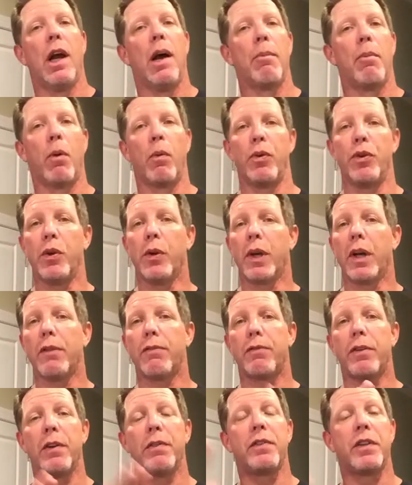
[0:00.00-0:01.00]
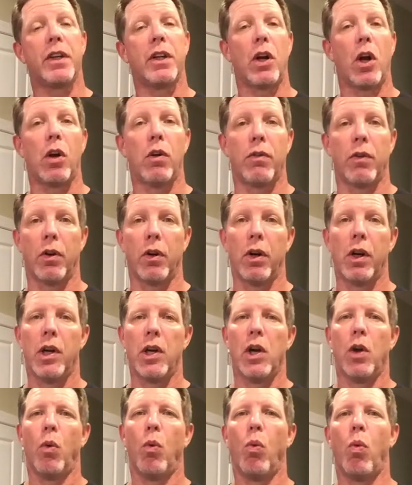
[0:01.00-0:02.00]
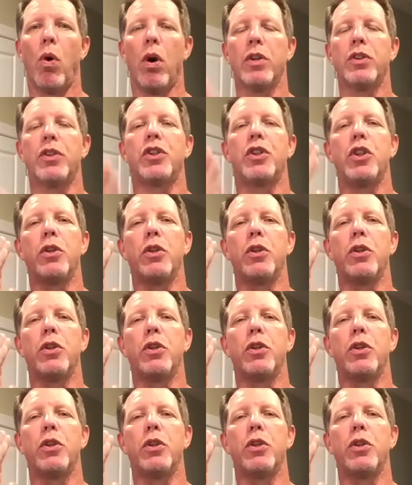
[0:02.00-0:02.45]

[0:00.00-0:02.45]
but when you get 50 and over, once